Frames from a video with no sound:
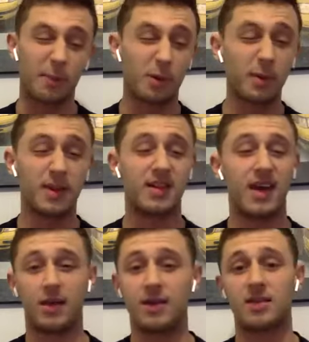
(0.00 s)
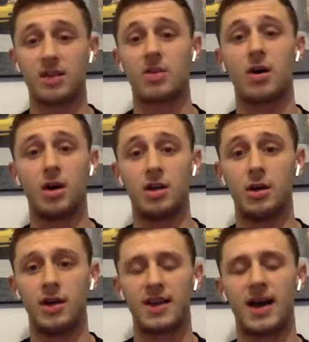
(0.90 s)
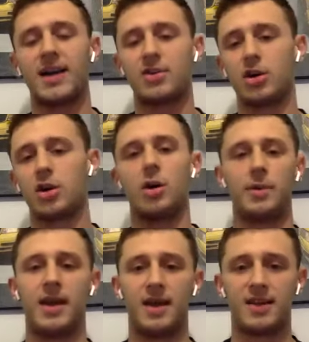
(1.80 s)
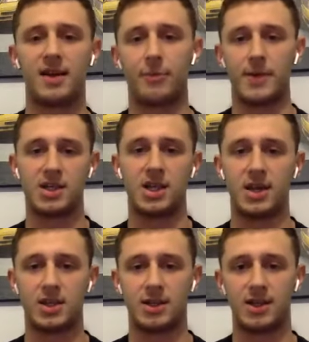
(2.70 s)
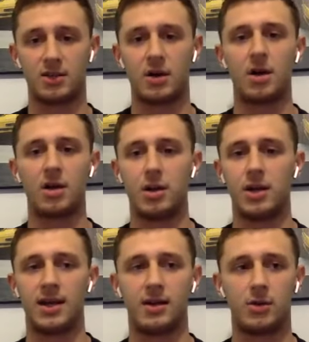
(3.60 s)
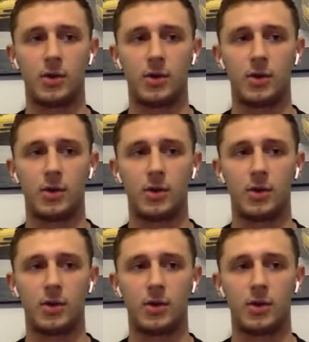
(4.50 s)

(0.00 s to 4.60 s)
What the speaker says: probably say since I started uni, I took a couple of years out from education, then started uni in